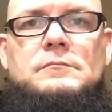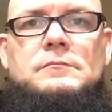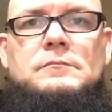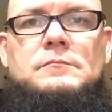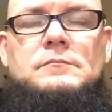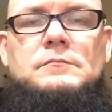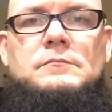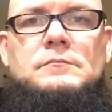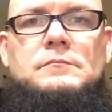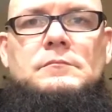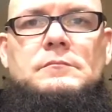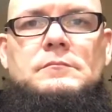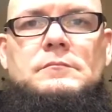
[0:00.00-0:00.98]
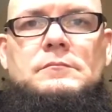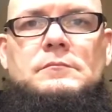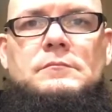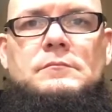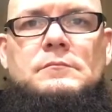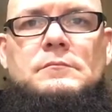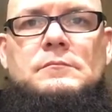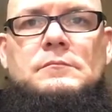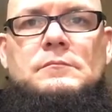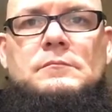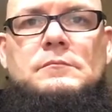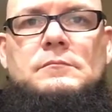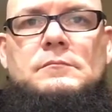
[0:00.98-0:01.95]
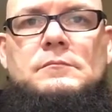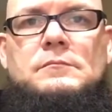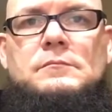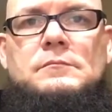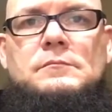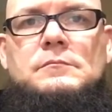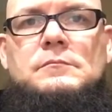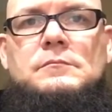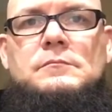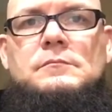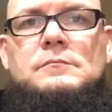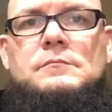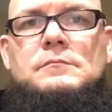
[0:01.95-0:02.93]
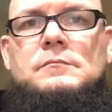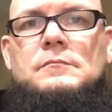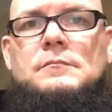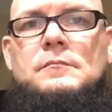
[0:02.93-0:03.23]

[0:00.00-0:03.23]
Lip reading: (not speaking)